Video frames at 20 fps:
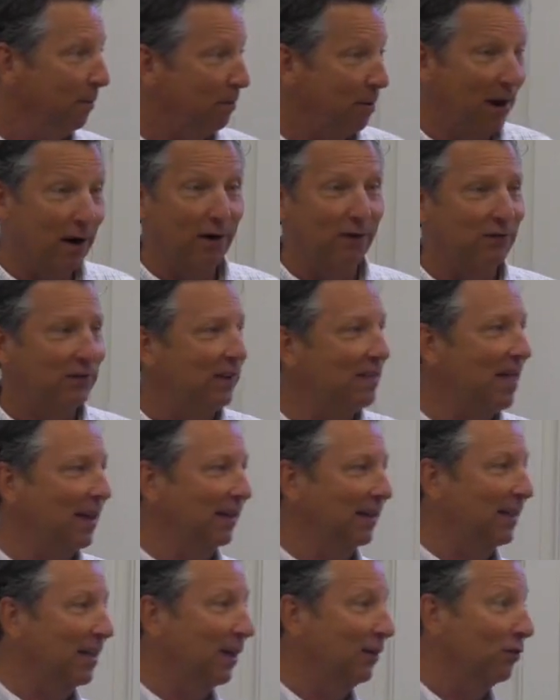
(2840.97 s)
Parents say that
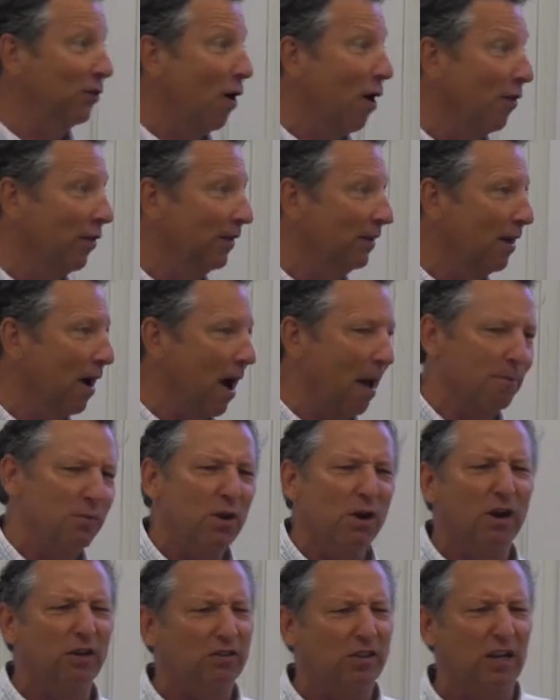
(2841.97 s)
to kids all the time.
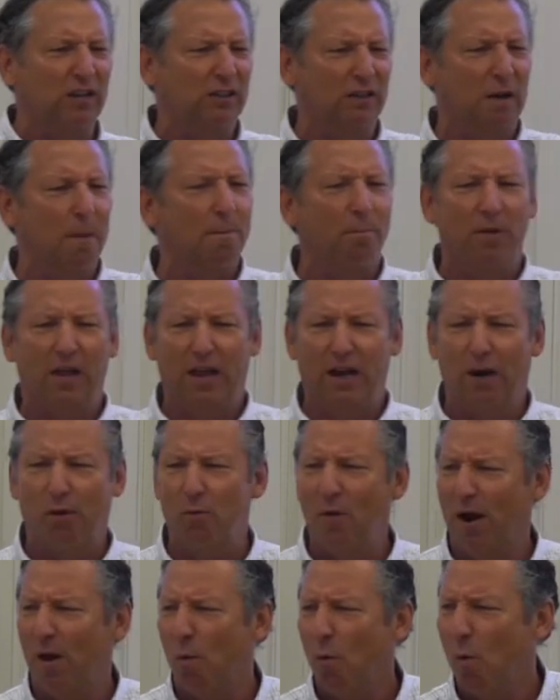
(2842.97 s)
You're such a complainer.
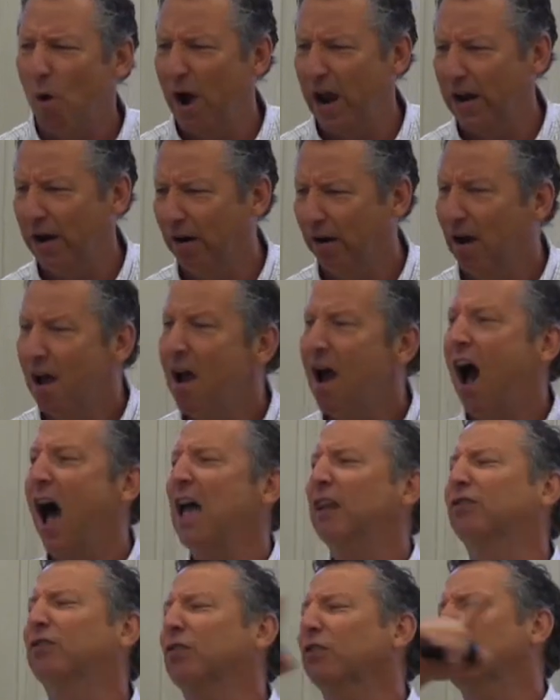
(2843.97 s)
What a whiner.
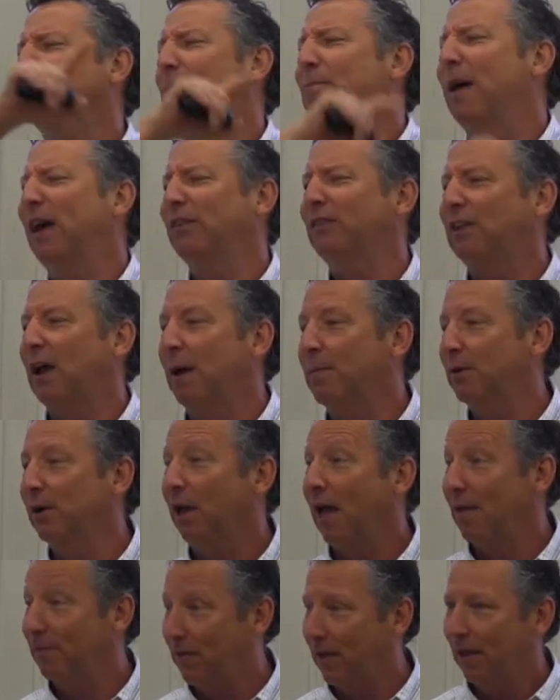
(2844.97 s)
High school is the best time of your
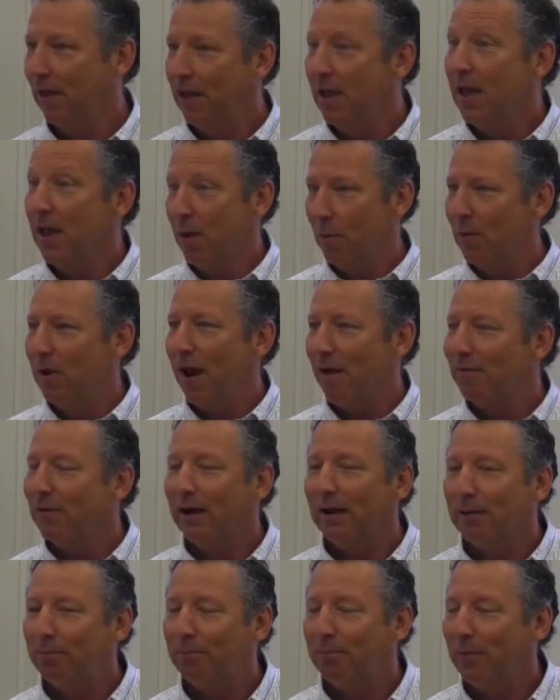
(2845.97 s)
life.
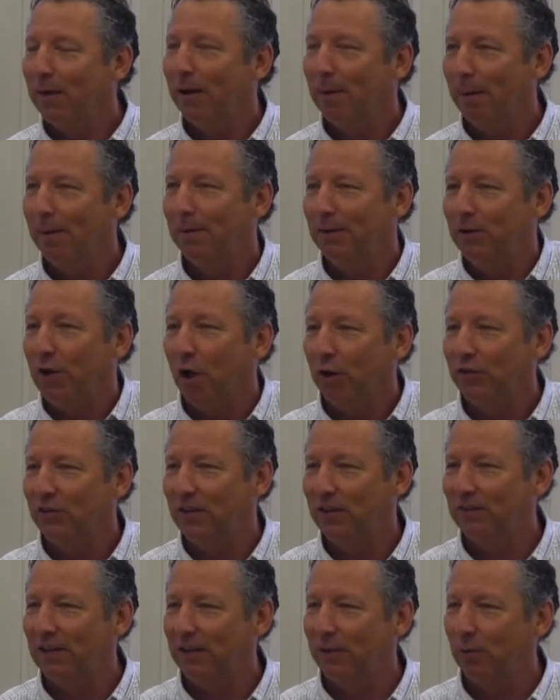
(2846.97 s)
Whenever an adult
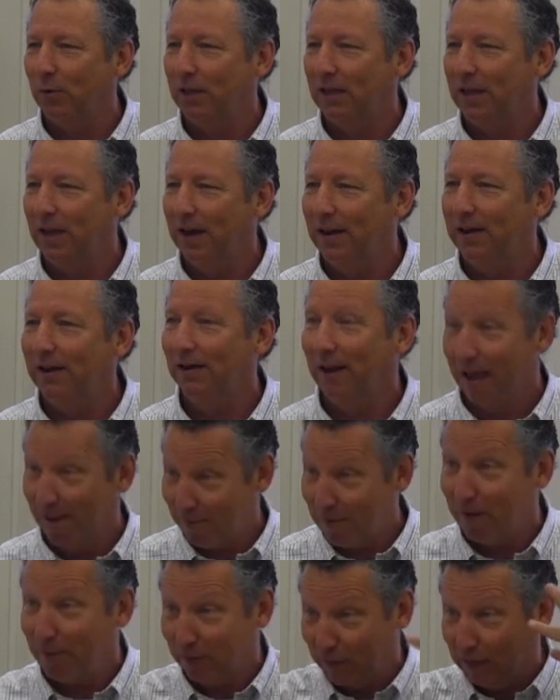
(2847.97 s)
says that to a kid,
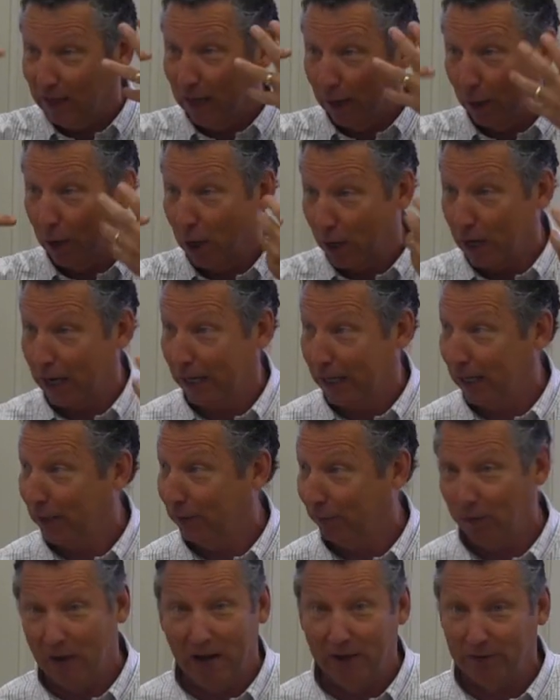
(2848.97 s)
have you ever seen a look on a
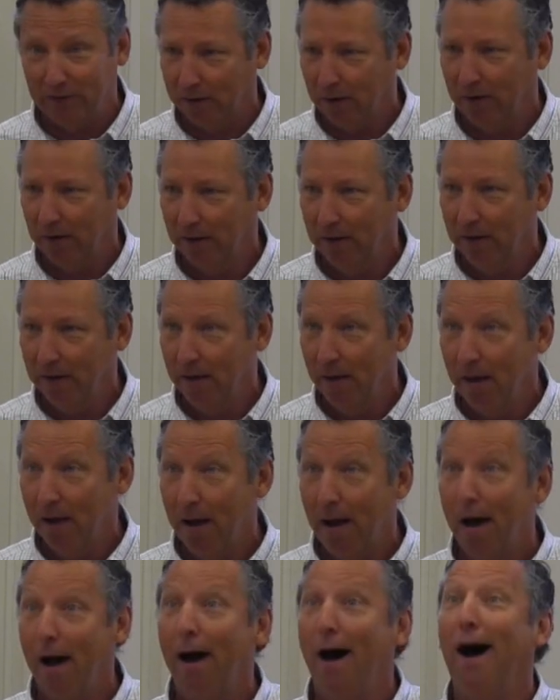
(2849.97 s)
kid's face going,
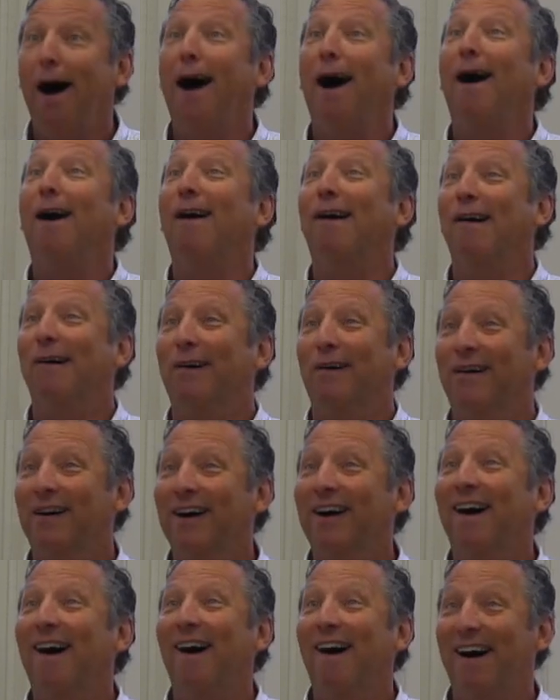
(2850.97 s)
oh,
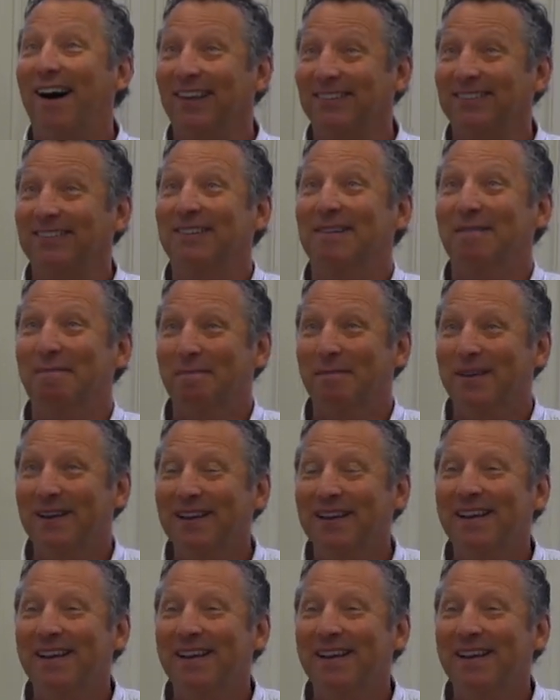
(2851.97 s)
awesome.